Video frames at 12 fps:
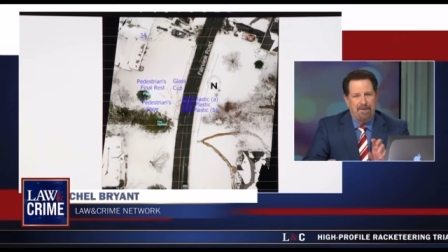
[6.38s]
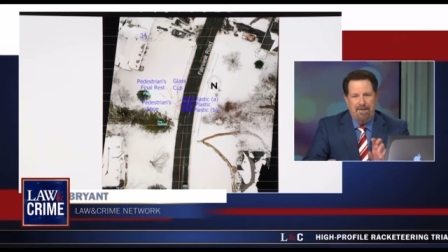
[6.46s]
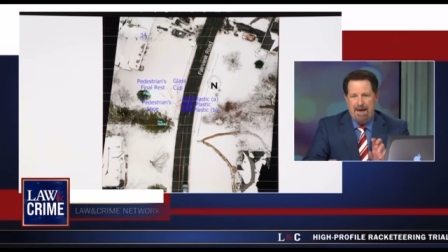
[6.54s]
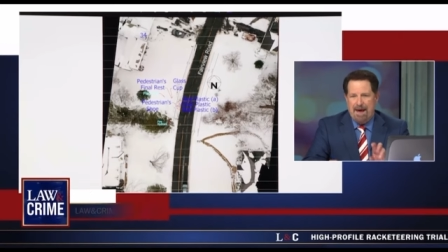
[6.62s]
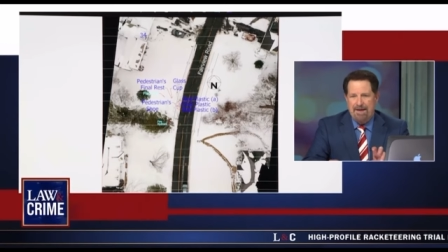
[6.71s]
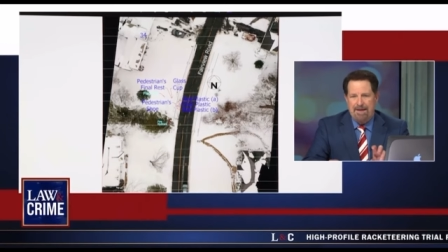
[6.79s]
that
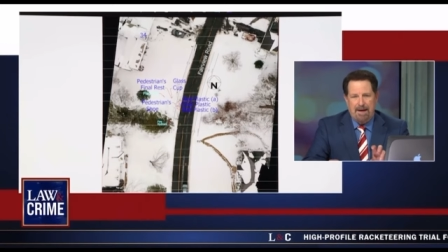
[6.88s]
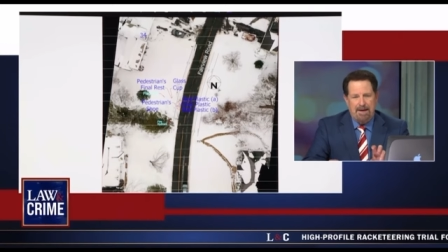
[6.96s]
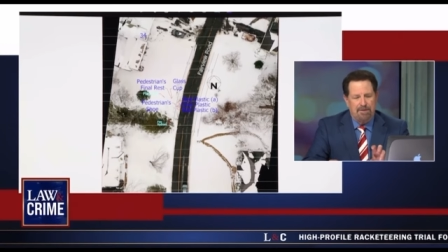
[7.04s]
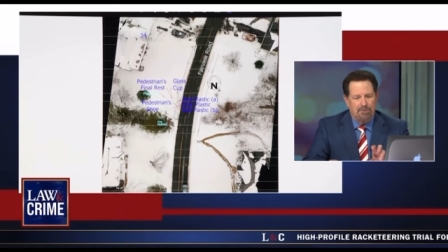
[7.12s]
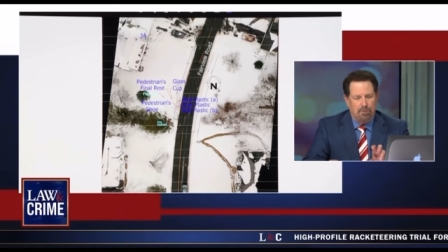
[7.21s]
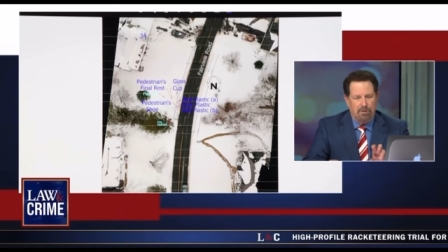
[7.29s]
night
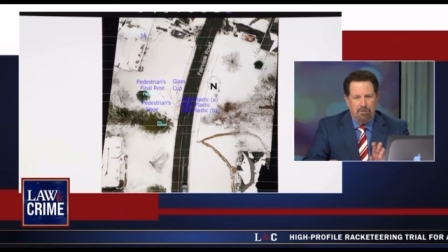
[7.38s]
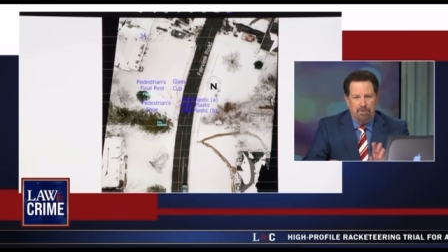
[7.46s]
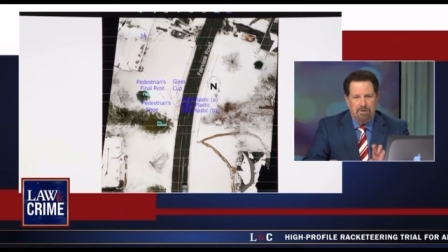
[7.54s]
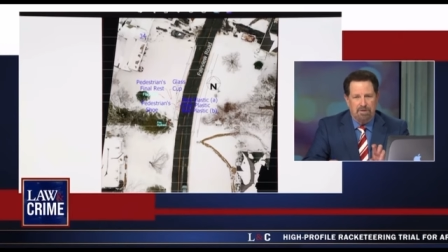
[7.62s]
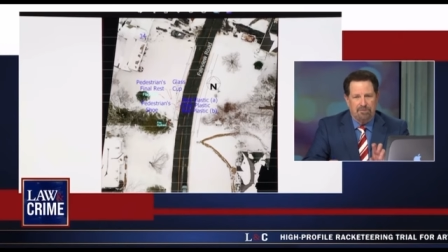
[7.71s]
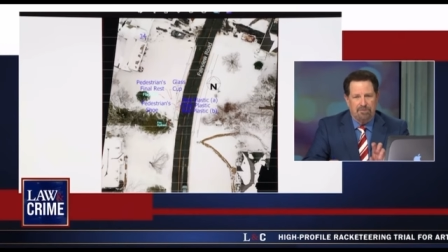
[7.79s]
when O'Keefe
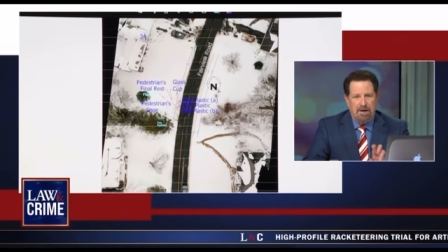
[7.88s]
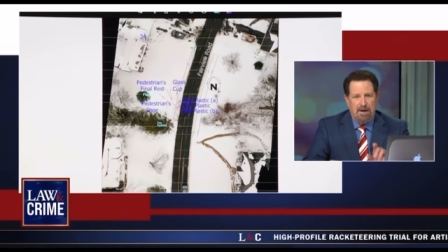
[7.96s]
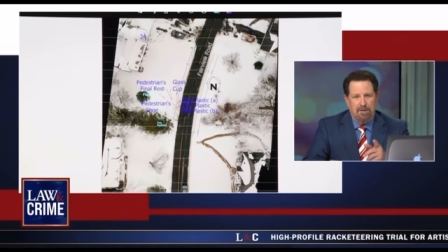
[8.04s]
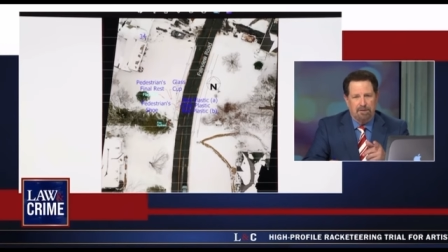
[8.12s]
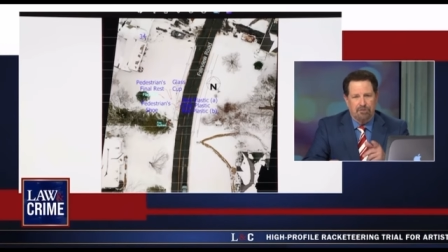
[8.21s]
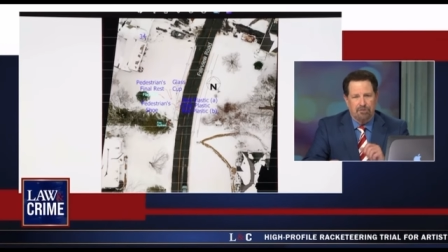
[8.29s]
died. Let's
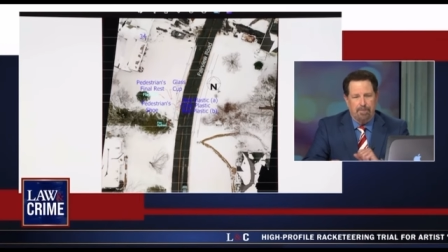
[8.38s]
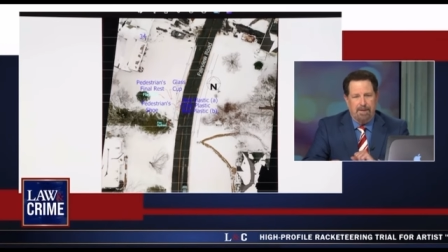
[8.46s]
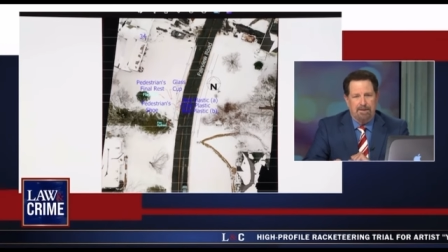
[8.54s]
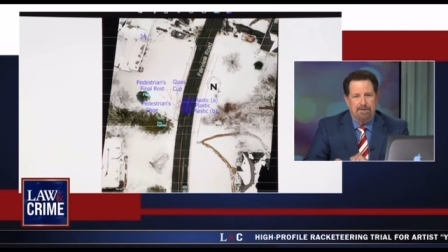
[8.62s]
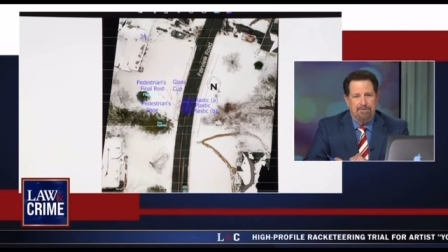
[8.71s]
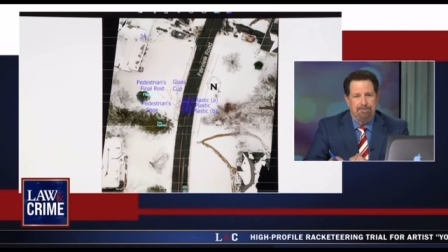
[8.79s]
go back
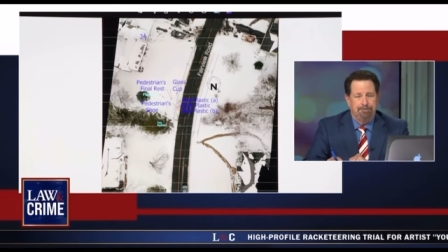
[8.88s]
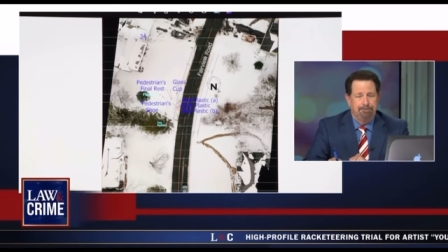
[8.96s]
here.